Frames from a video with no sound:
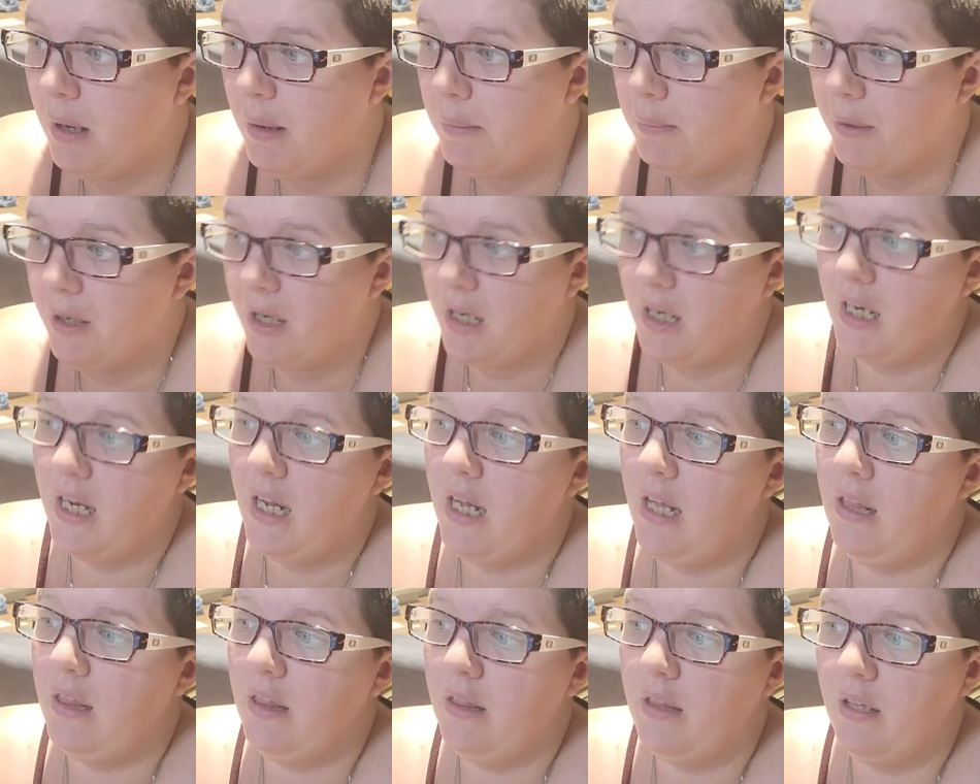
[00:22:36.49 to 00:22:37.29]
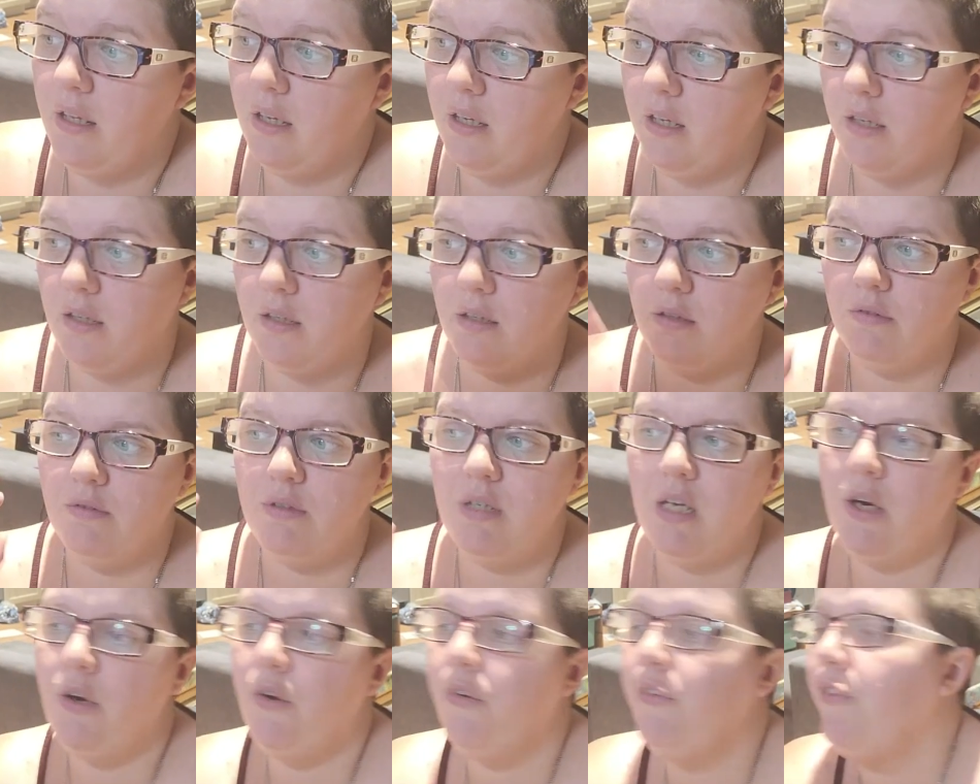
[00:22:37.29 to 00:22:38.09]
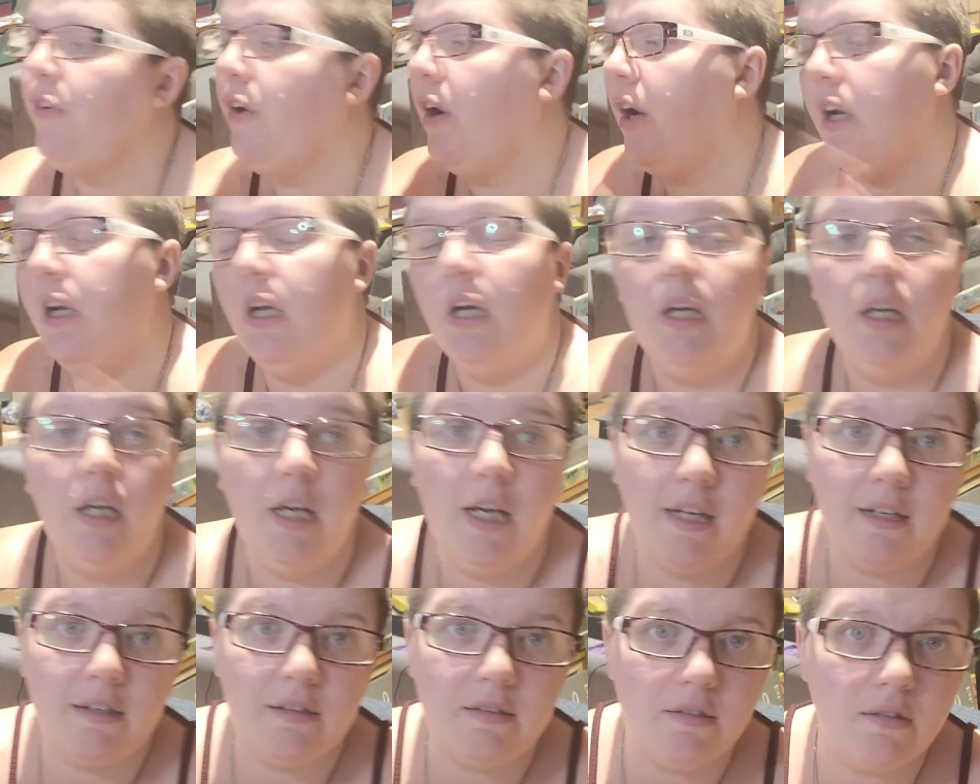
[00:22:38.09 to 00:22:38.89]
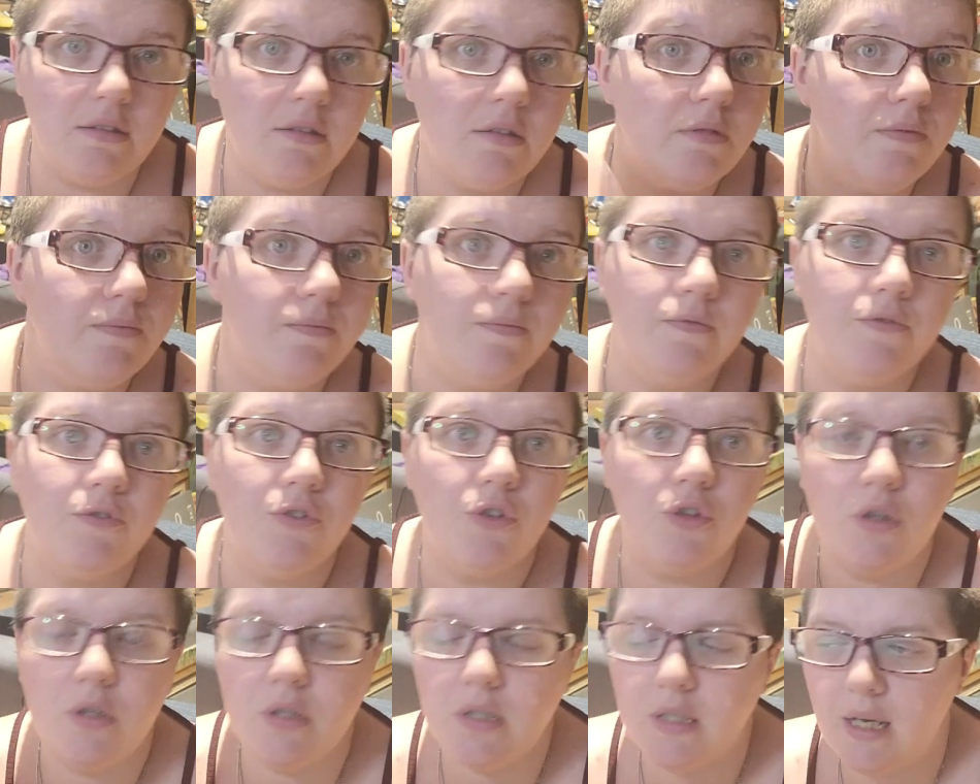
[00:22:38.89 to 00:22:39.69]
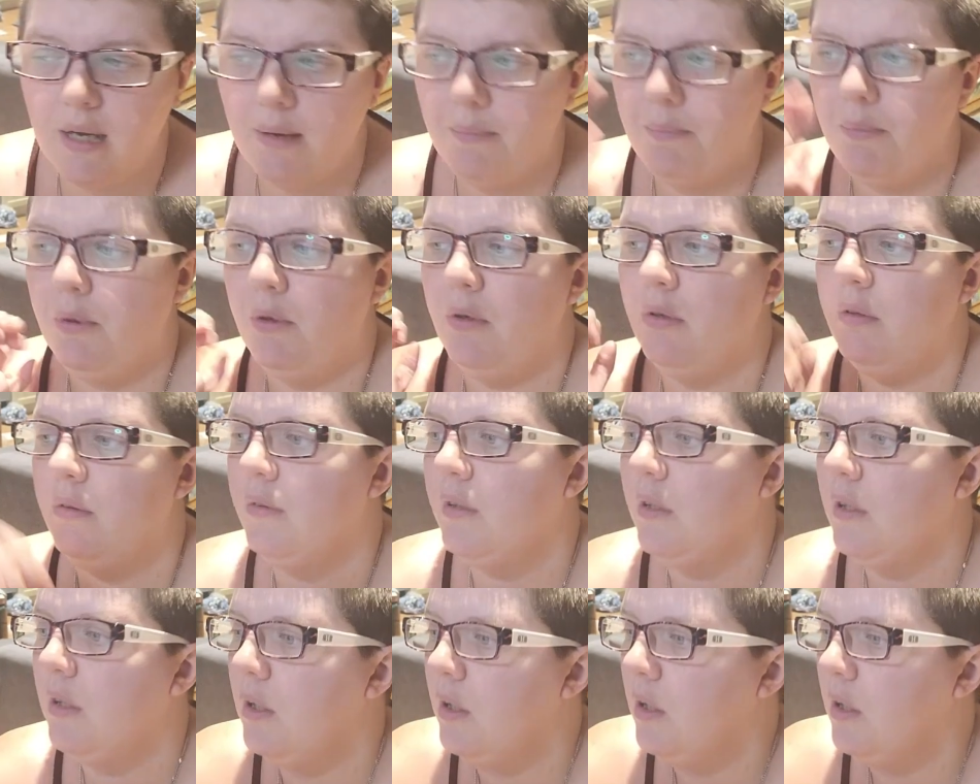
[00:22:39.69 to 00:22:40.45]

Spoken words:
I'm gonna get the Terra Fauna next, for example,